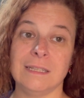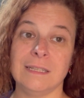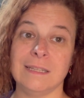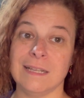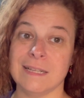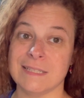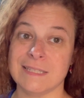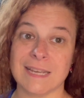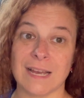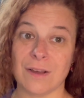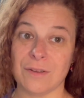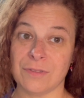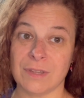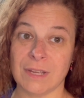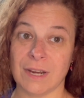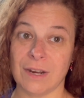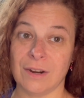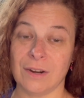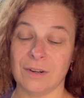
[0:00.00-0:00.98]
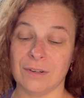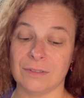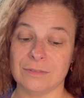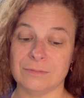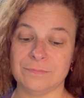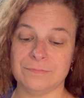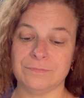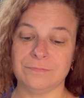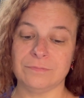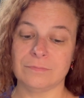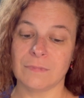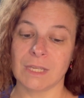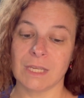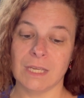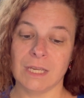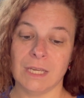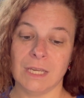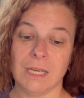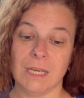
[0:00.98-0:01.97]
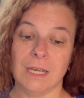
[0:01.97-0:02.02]
that's out there
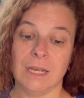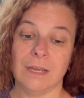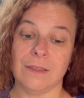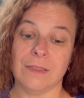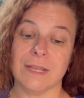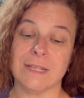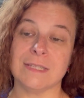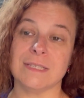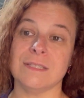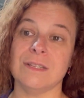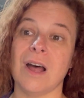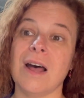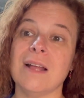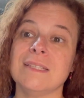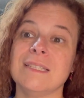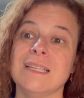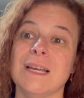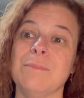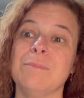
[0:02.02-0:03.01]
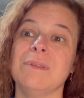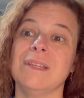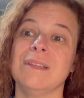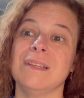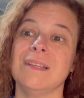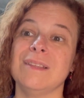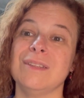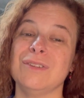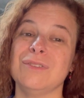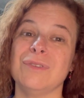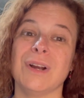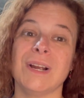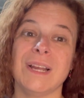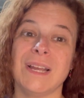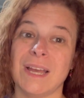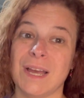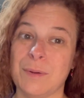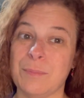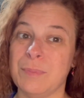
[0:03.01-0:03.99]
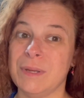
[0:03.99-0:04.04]
that's not something that the drug
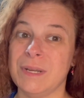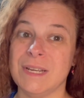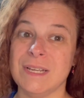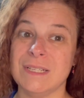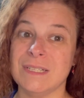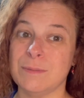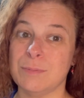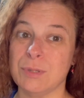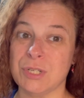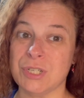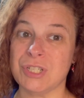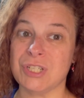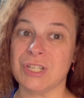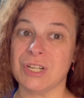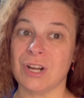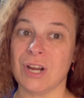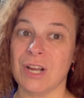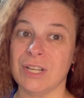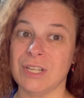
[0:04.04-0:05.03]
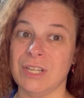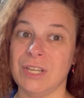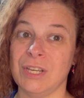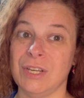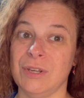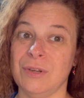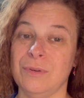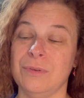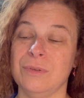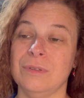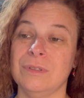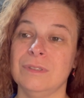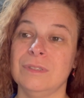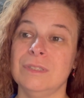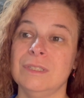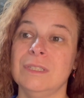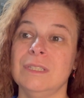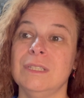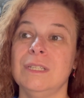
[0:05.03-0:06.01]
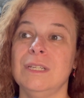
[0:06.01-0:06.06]
companies pushing on you
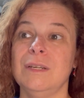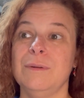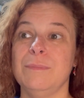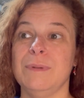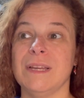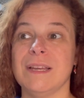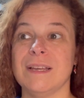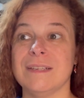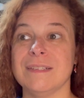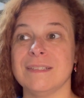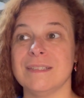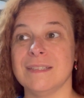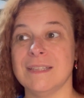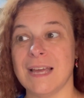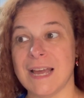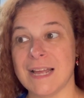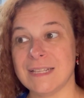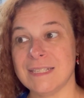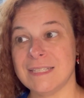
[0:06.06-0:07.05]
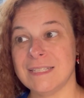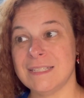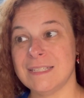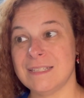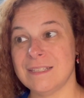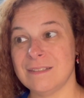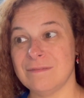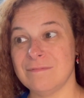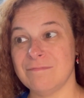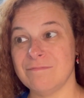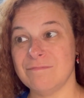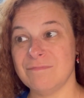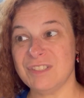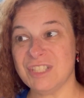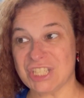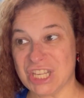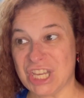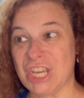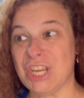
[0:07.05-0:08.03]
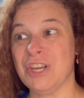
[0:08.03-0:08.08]
because that's
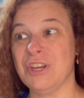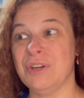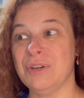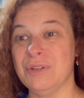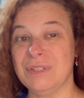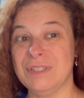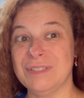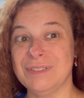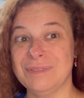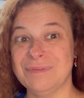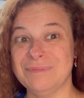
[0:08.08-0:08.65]
skewed.